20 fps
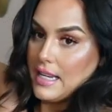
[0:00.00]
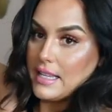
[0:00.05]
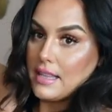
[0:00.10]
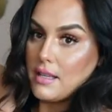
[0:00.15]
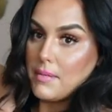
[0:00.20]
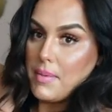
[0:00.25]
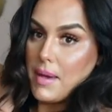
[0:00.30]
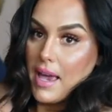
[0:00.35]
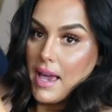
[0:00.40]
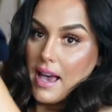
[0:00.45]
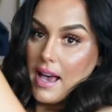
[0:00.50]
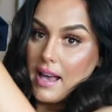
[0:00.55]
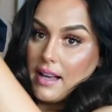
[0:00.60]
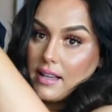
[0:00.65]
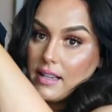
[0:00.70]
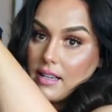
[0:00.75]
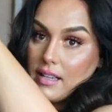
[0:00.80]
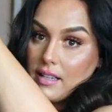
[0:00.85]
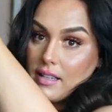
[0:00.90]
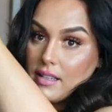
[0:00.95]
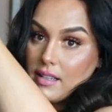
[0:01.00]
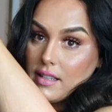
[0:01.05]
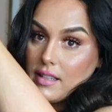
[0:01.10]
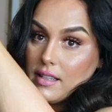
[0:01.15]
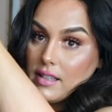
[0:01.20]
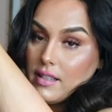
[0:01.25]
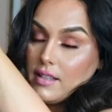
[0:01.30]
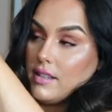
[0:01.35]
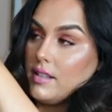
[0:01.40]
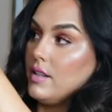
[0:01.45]
in the back,
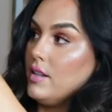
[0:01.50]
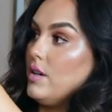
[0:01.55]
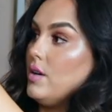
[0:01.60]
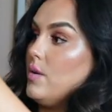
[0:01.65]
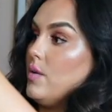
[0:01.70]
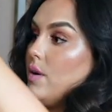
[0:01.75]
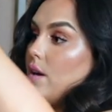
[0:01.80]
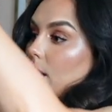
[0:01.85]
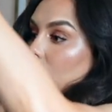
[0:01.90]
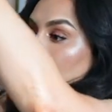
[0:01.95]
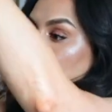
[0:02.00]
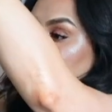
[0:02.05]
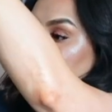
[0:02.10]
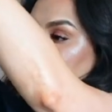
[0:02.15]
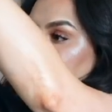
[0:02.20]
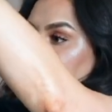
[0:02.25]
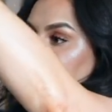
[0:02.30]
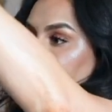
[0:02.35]
okay?